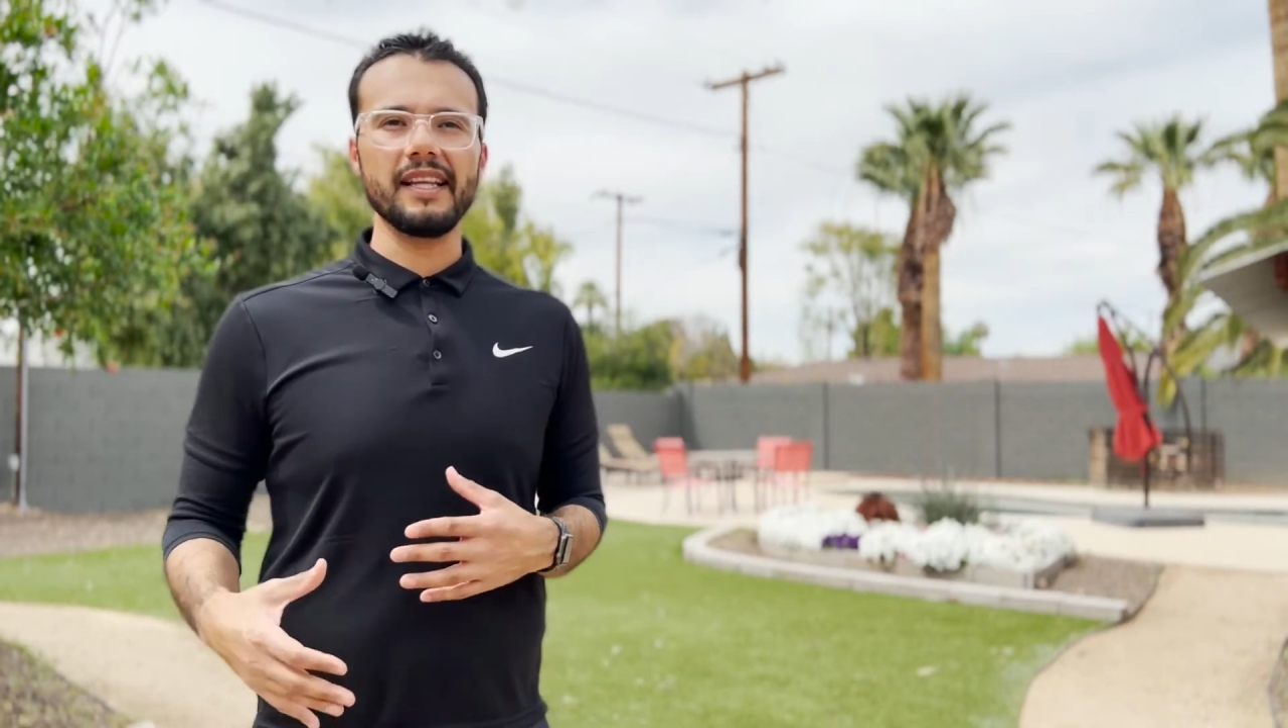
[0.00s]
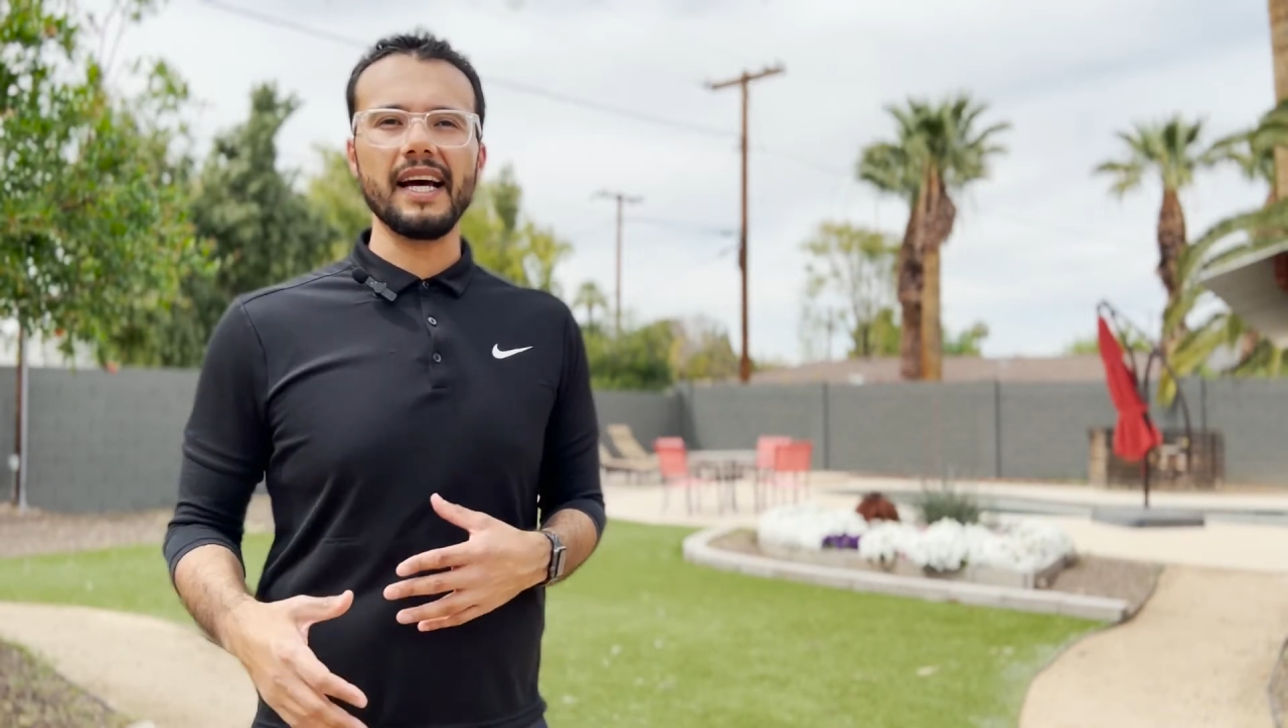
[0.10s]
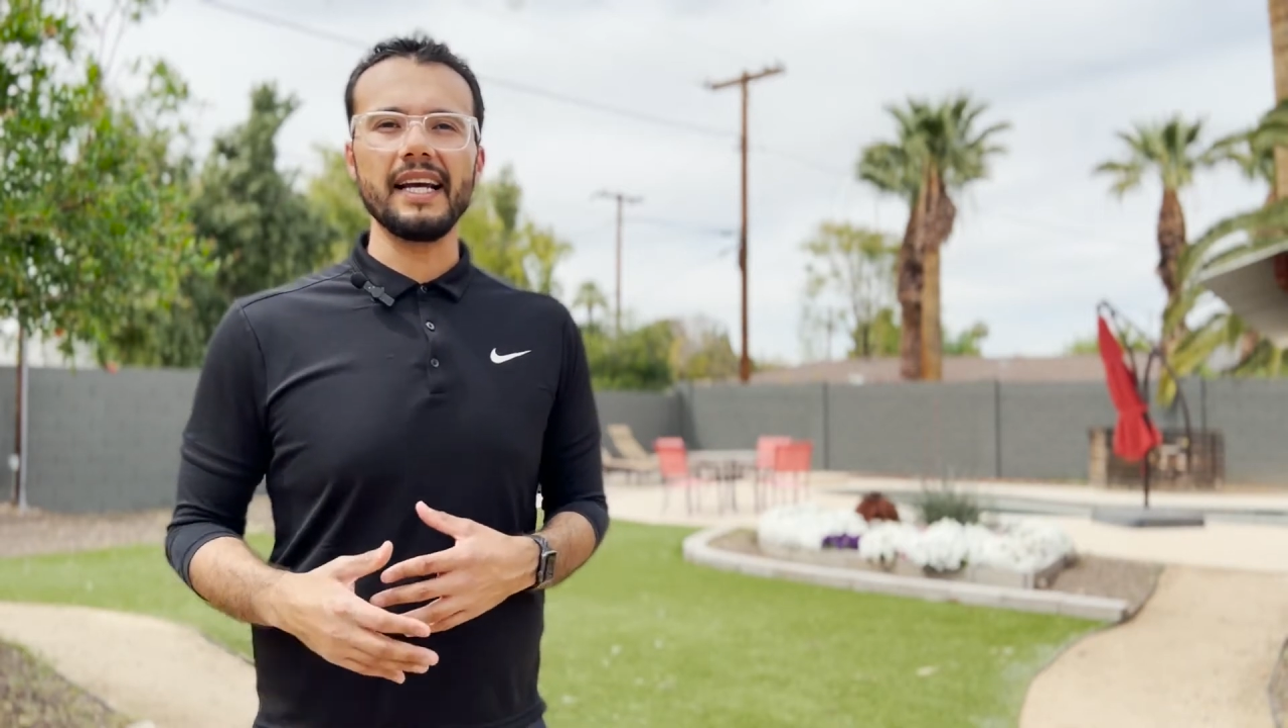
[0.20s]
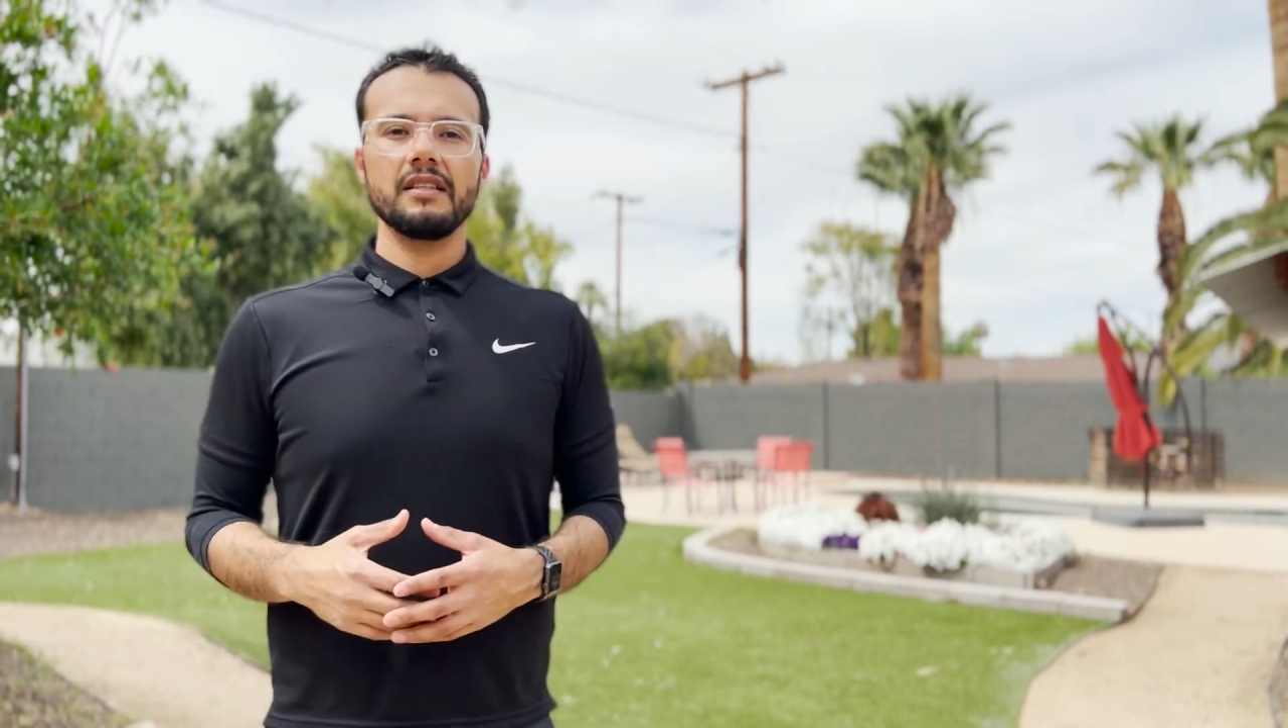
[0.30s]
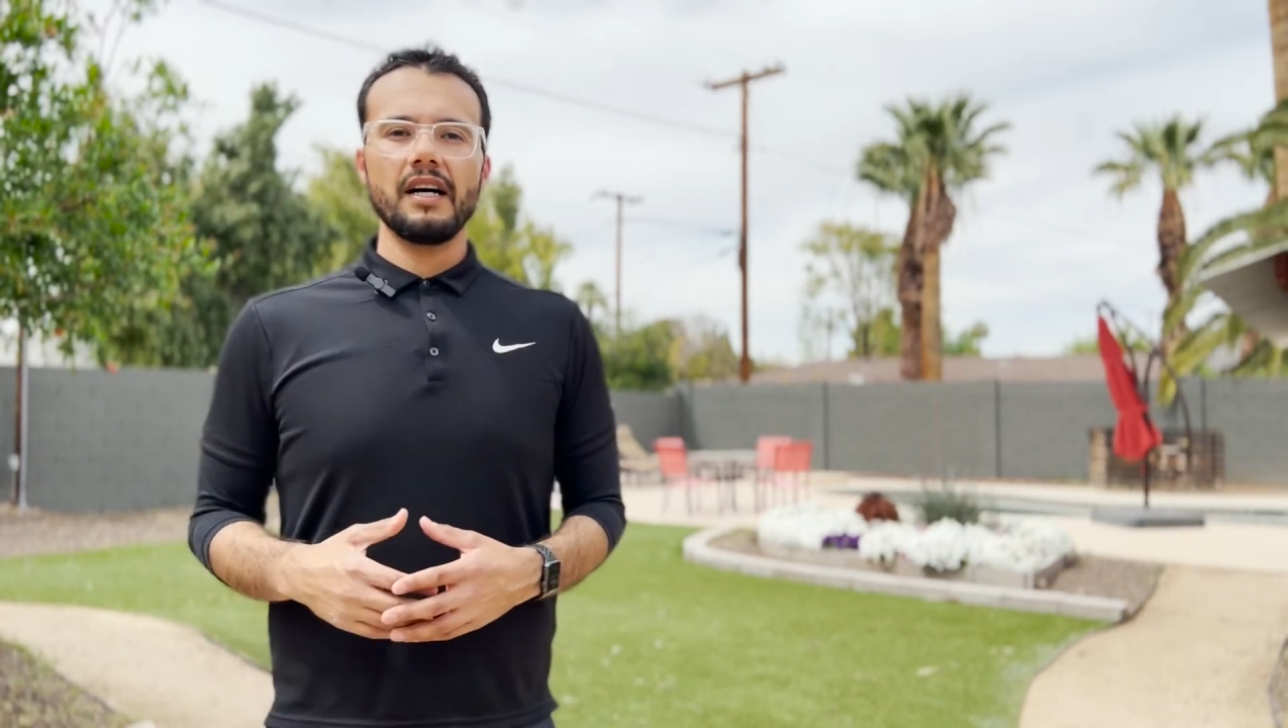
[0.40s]

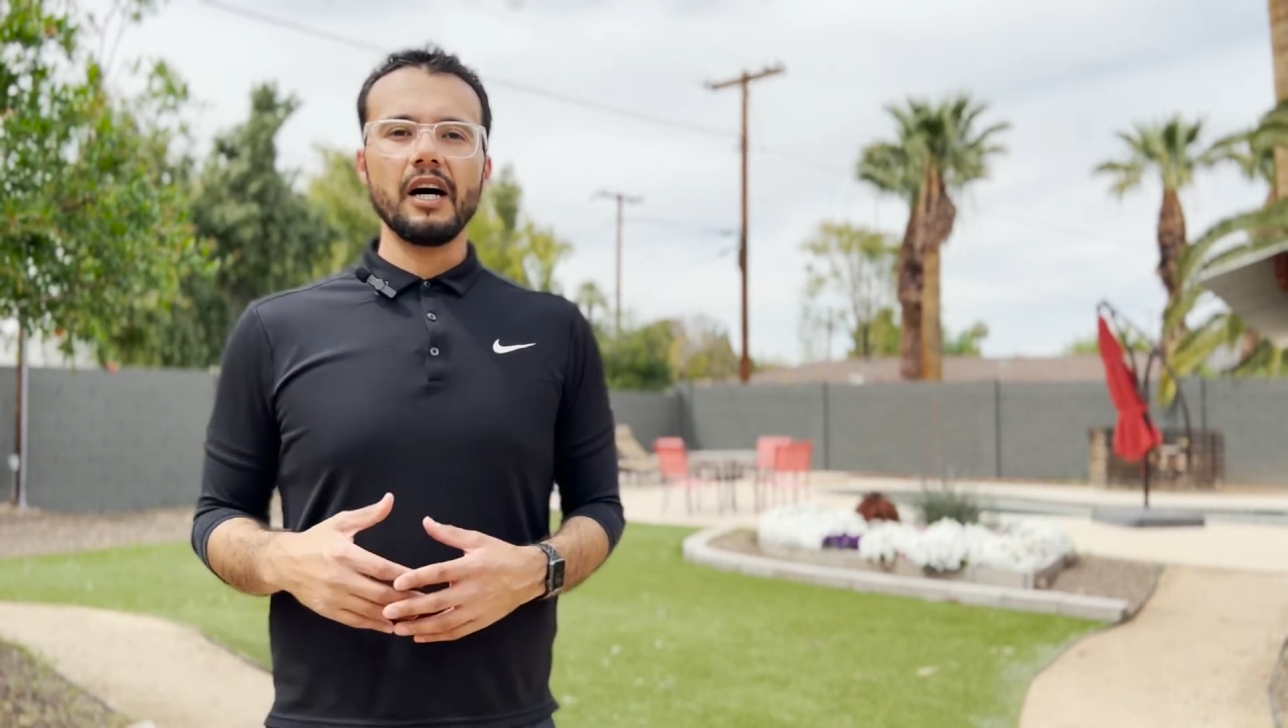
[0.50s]
that.